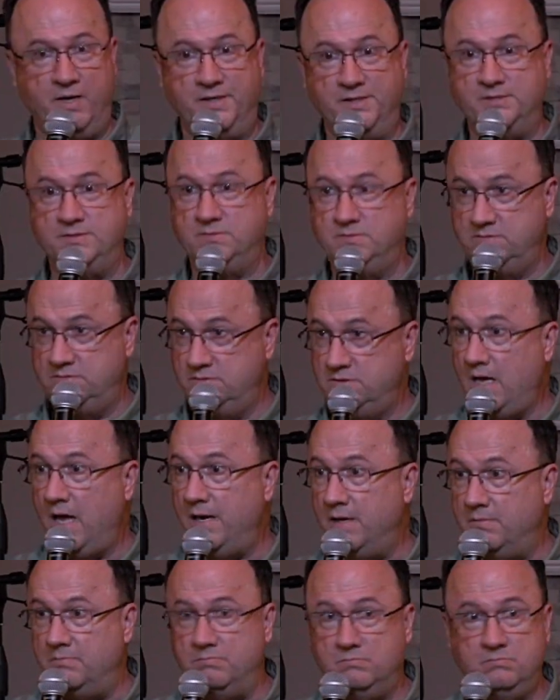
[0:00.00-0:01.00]
In
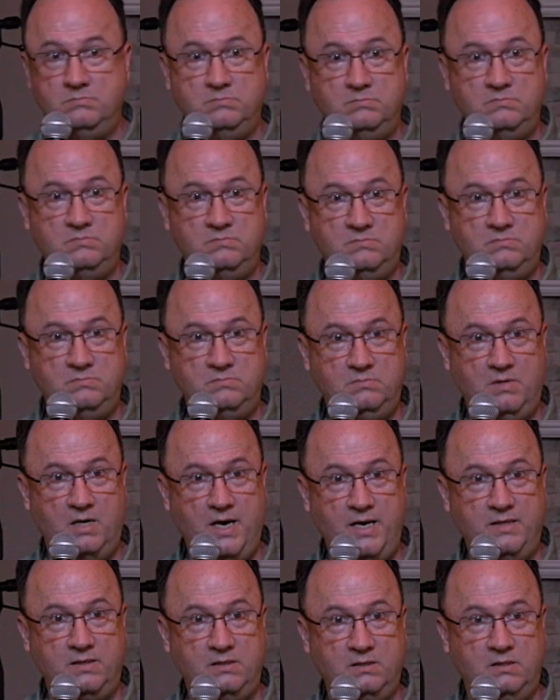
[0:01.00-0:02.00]
Sodom,
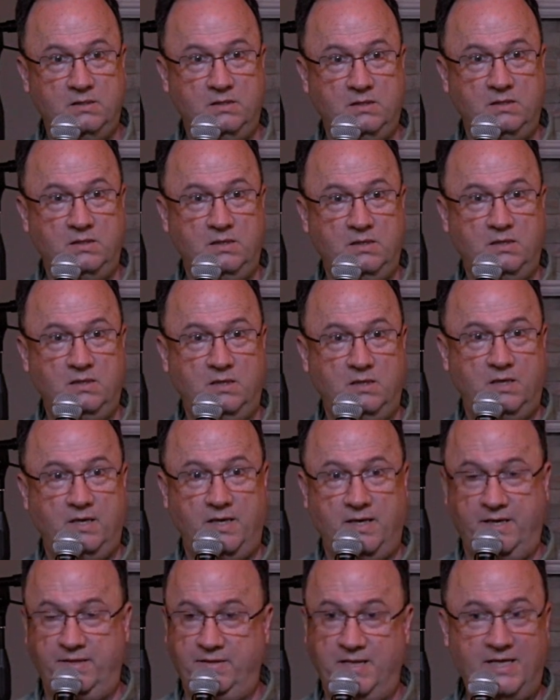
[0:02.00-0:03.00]
right?
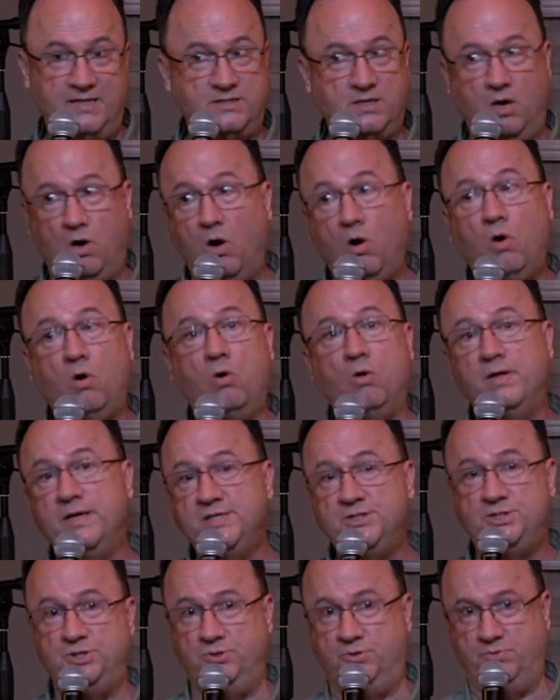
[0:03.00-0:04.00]
And that's a whole
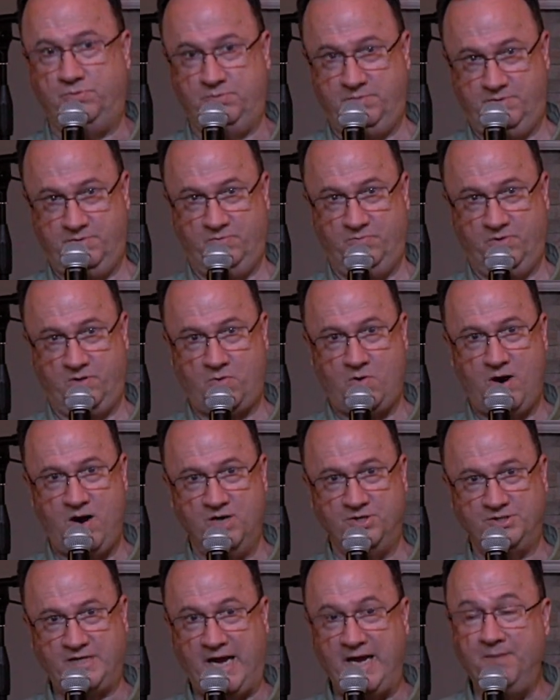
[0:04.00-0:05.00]
issue. It
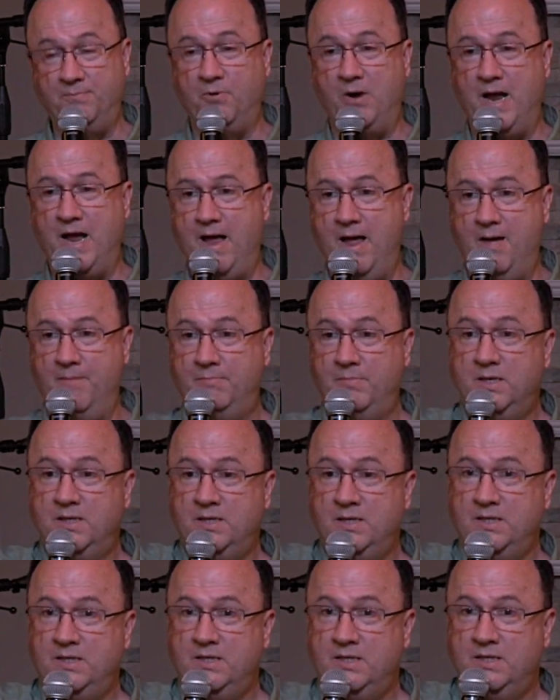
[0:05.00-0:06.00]
requires Abram,
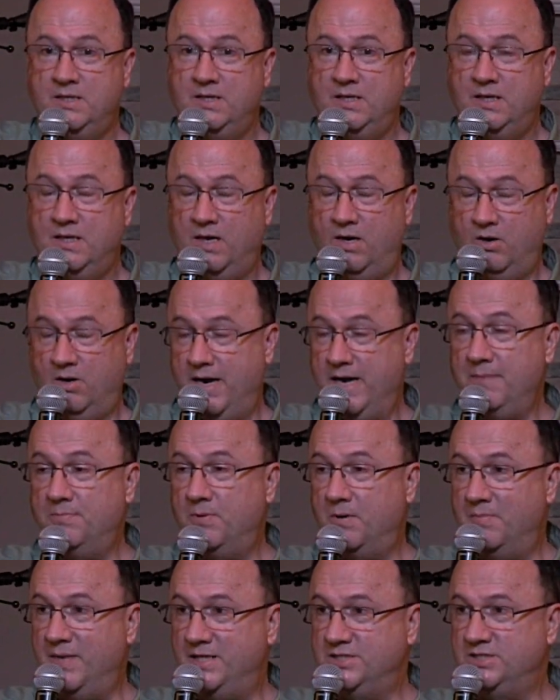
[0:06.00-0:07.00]

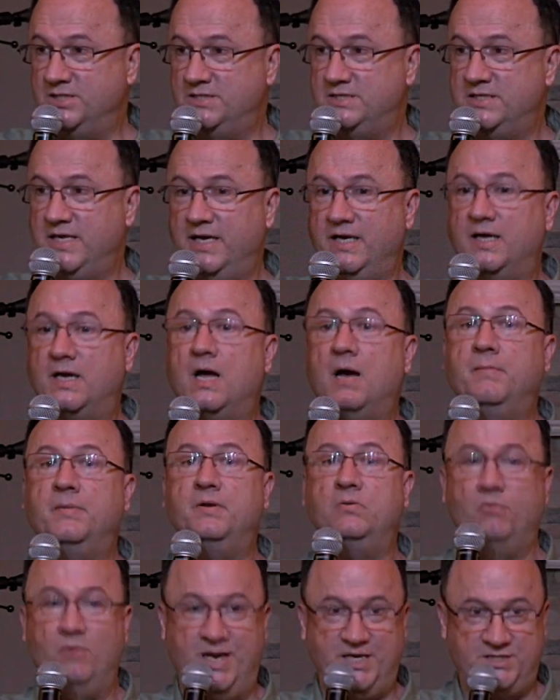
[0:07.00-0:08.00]
I should say, to come and
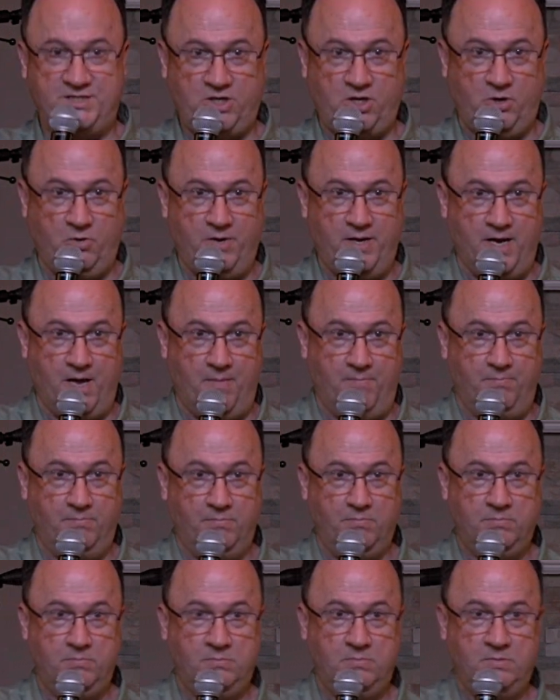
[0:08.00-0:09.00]
rescue him.
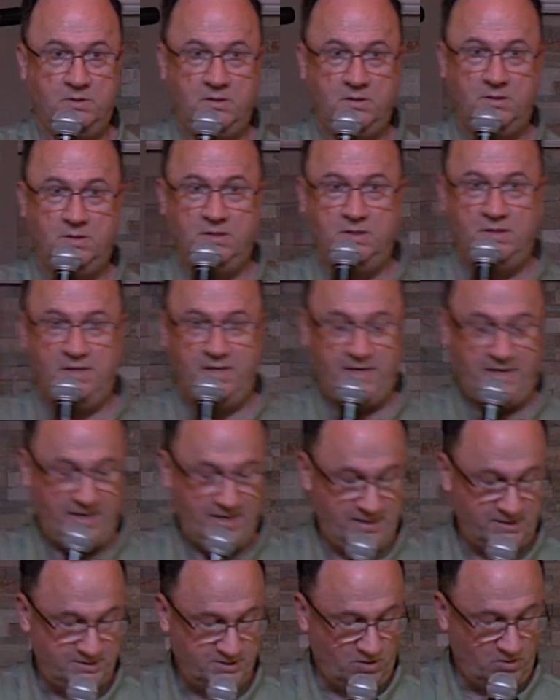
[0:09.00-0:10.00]

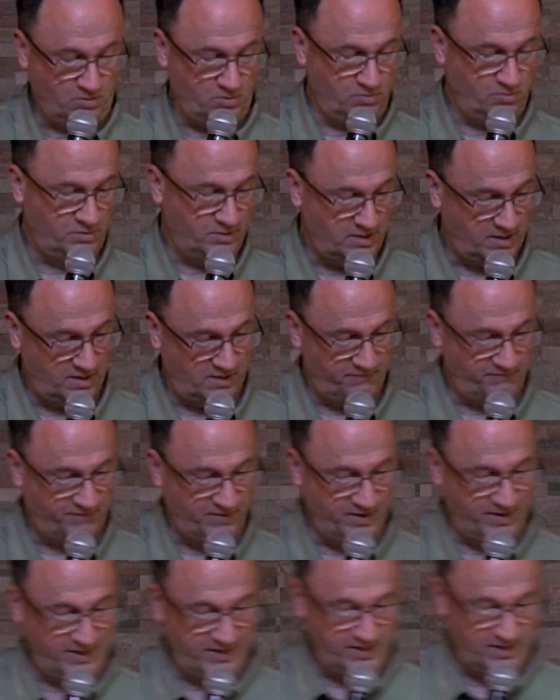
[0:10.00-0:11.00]
And so,
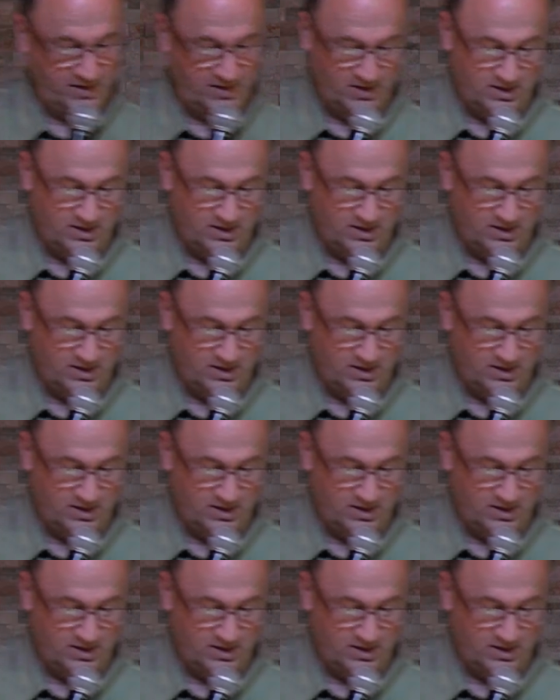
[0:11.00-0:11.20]
very